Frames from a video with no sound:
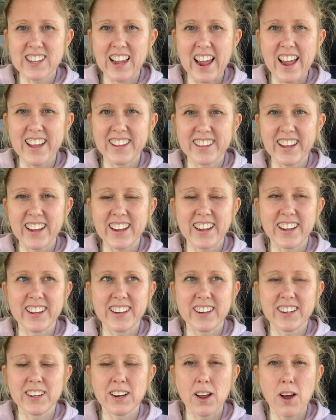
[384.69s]
and
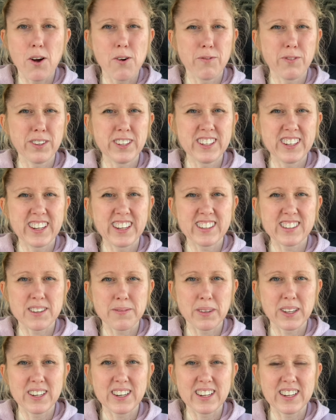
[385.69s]
then hopefully to get
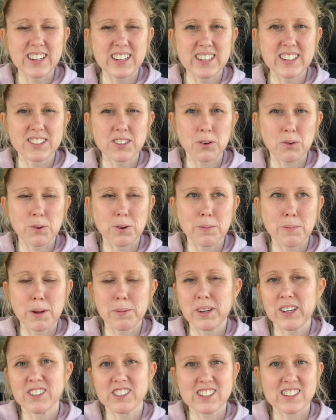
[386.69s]
something to eat, or
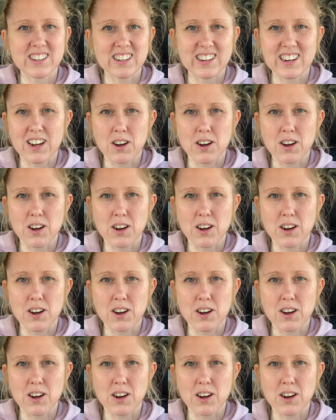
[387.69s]
maybe I'll just eat at